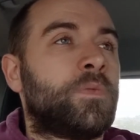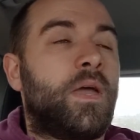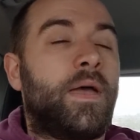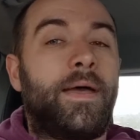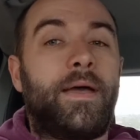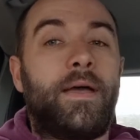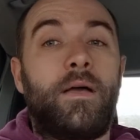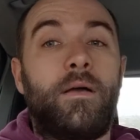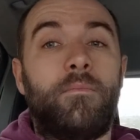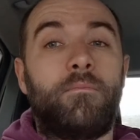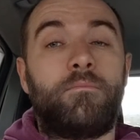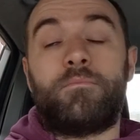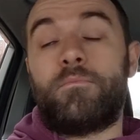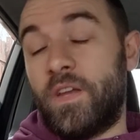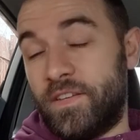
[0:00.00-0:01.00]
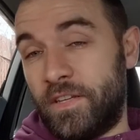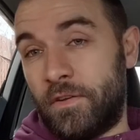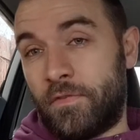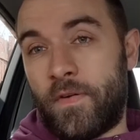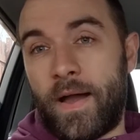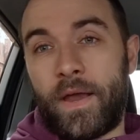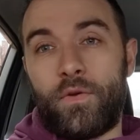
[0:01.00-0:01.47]
It did
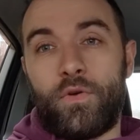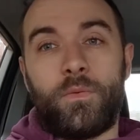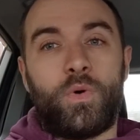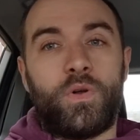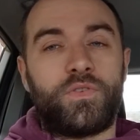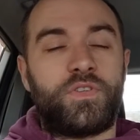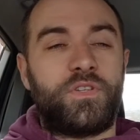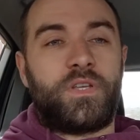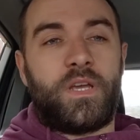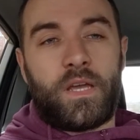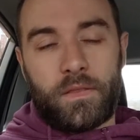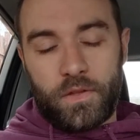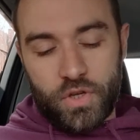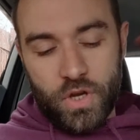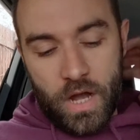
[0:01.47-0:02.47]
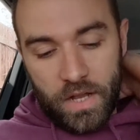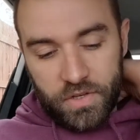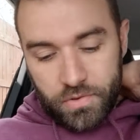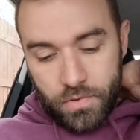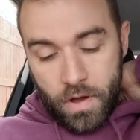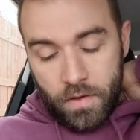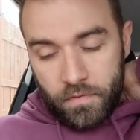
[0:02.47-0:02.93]
fire up once he'd taken the
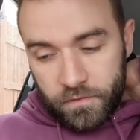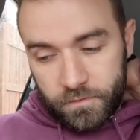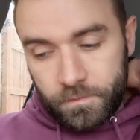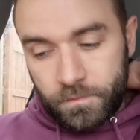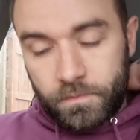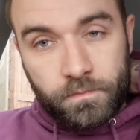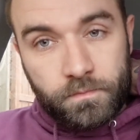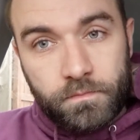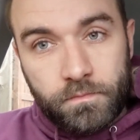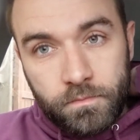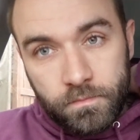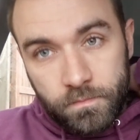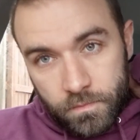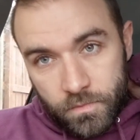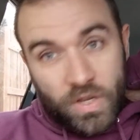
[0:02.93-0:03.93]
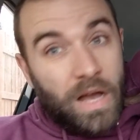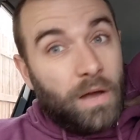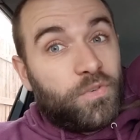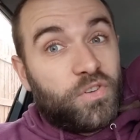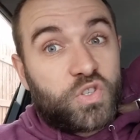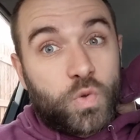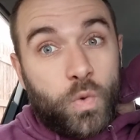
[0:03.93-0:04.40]
charger off.
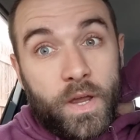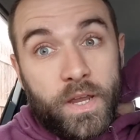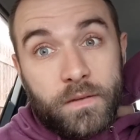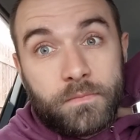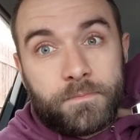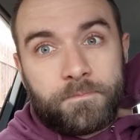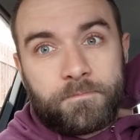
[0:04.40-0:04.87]
Sounded sweet.